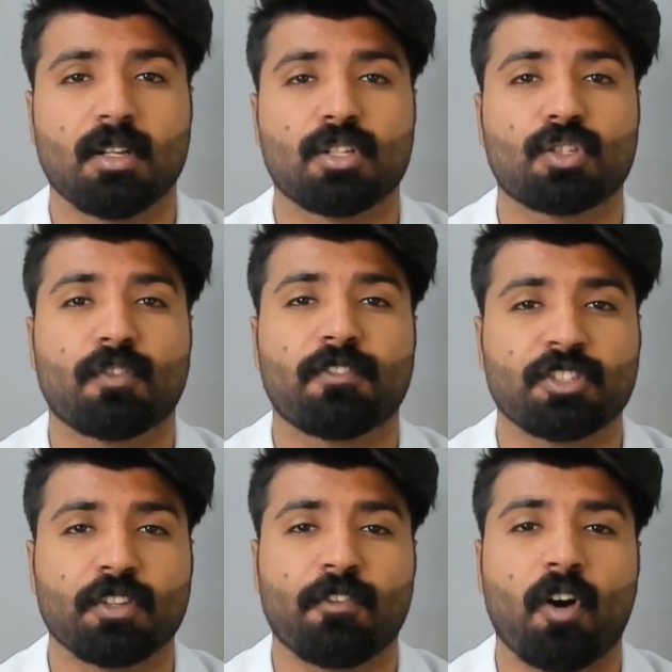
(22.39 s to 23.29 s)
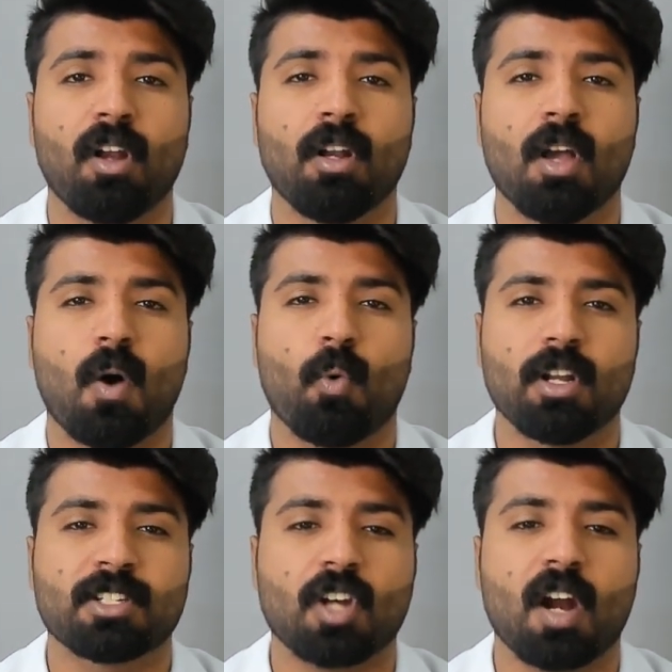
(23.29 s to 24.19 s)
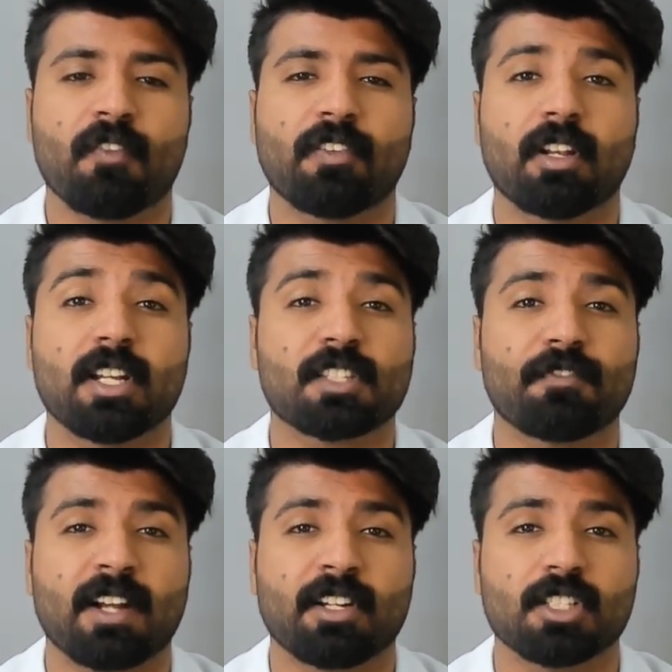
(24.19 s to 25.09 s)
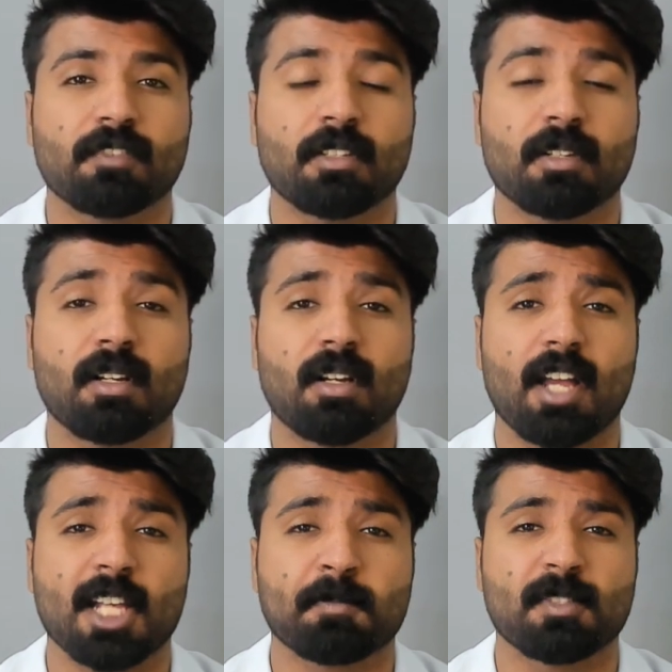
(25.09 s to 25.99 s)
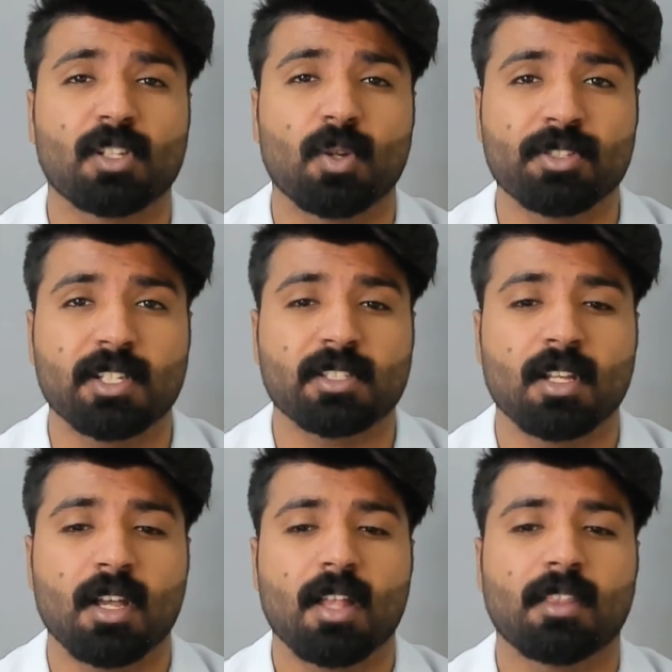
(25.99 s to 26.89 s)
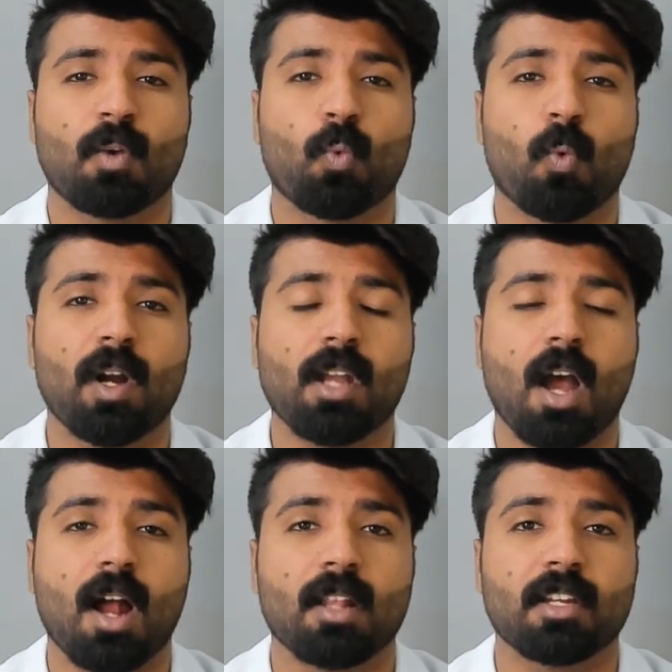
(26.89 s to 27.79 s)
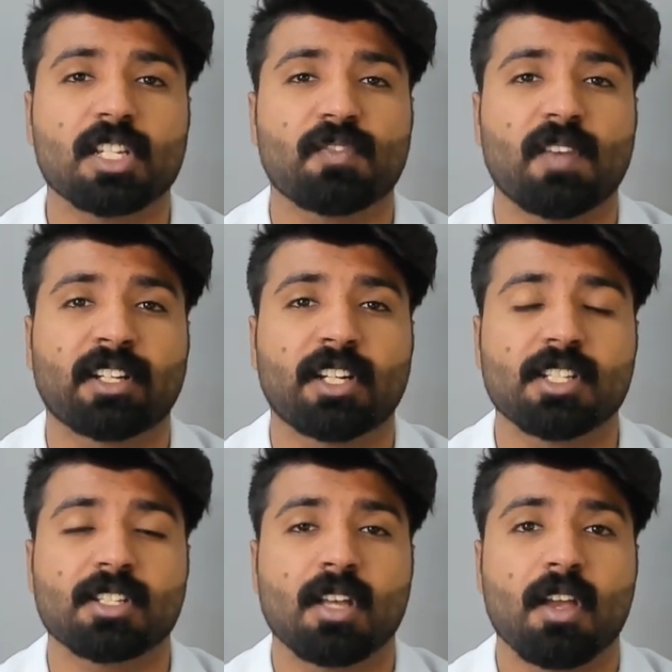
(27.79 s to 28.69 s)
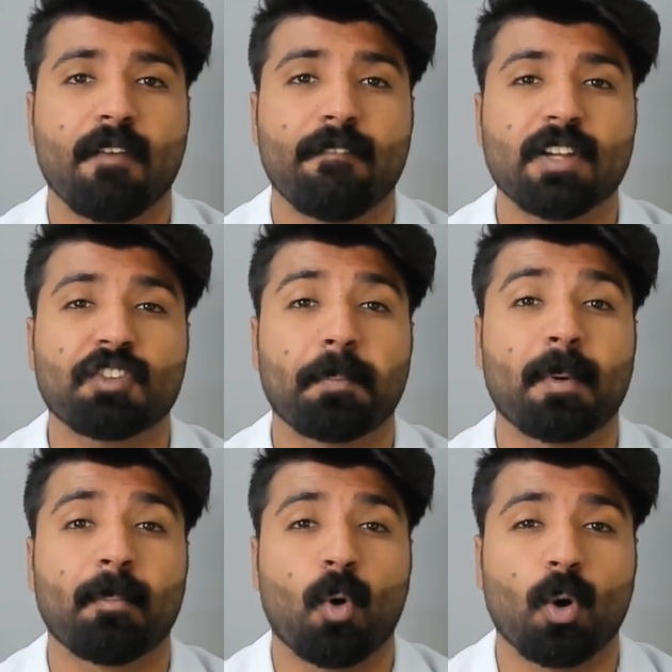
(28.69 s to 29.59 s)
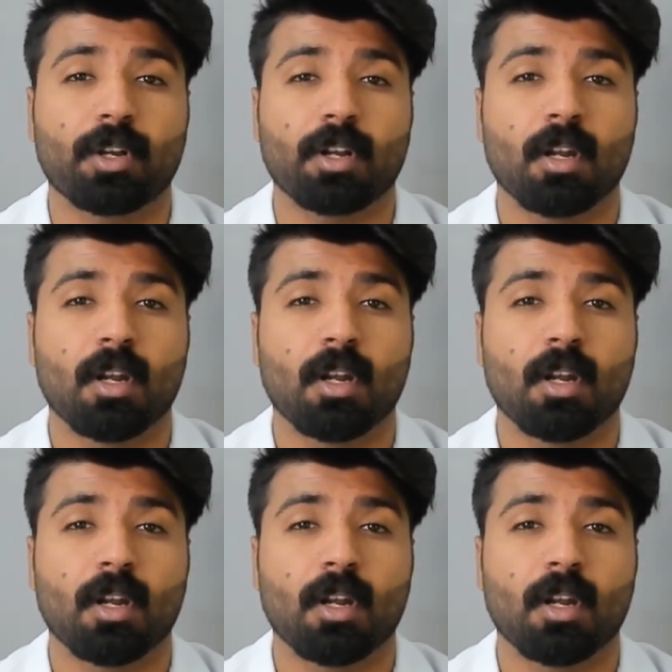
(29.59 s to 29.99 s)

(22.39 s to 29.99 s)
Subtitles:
So first of all, we'll start with the risk factors of the Aspergillosis, that what are the risk factors which will promote